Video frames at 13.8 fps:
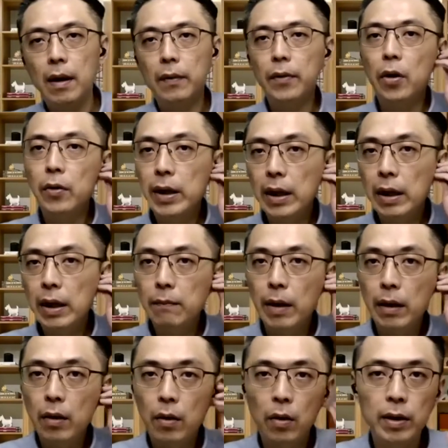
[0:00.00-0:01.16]
not only him
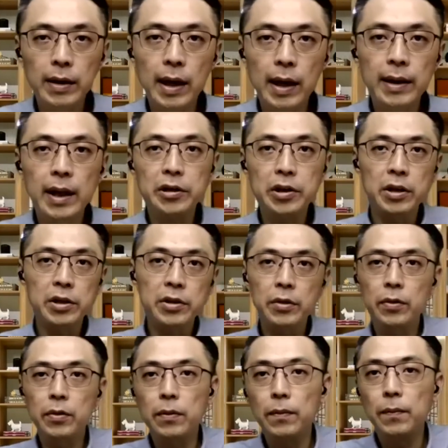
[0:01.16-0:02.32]
but all the 10K Challenger
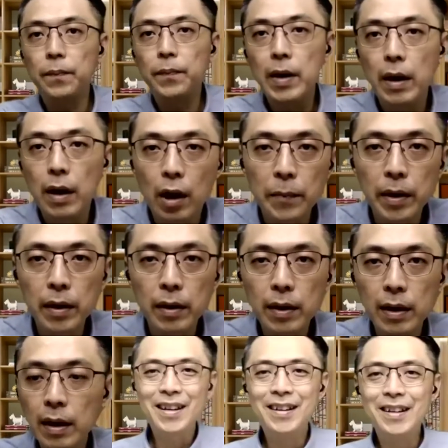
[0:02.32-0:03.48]

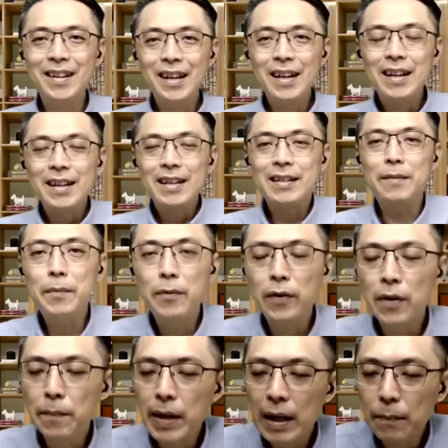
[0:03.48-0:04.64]
community. Yeah. Some of
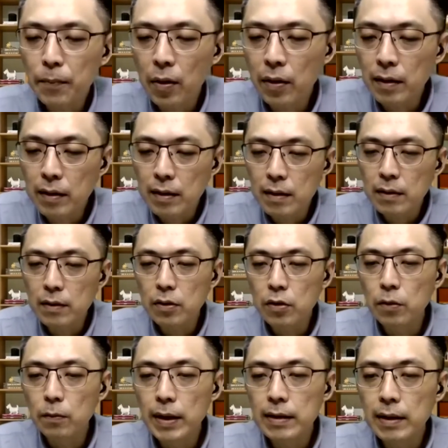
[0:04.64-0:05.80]
the main pointers
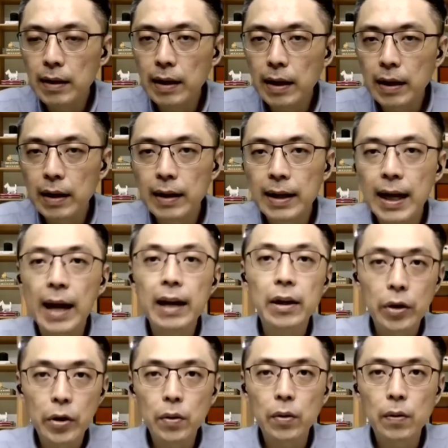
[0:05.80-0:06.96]
to basically guide
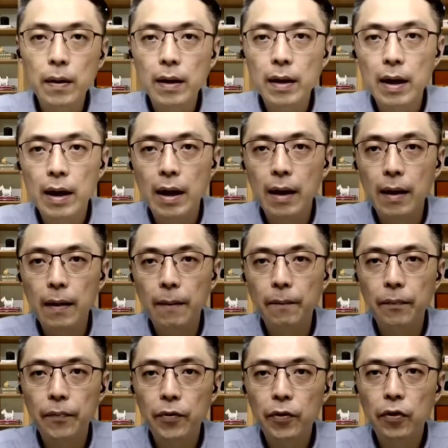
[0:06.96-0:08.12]
you
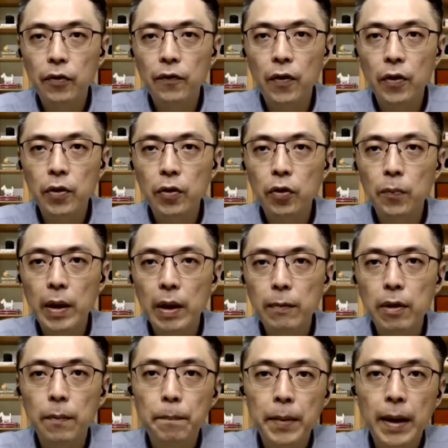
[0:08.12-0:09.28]
for you to be able
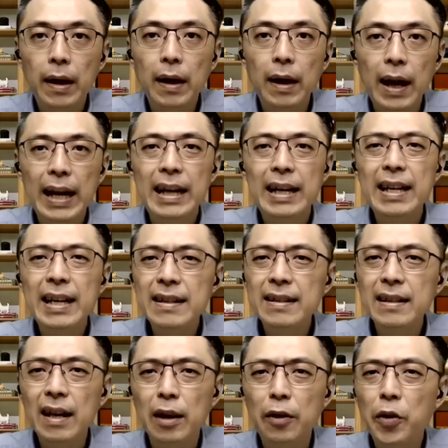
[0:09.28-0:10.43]
to pick at
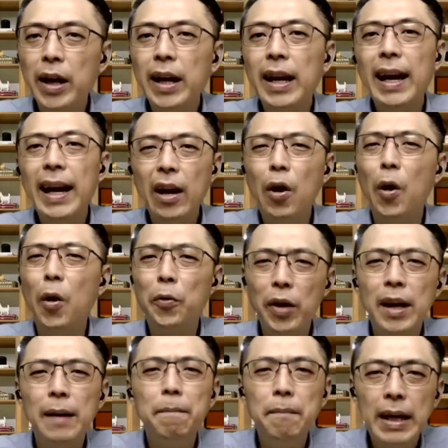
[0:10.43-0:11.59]
least a grade A or
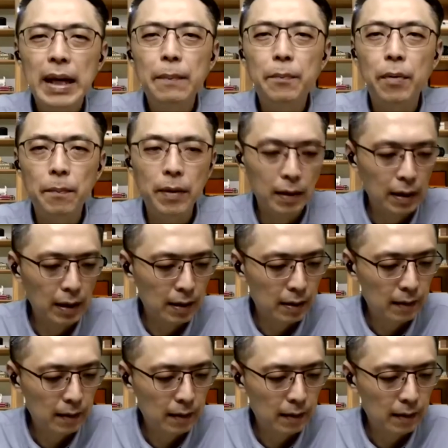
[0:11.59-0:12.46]
grade B property.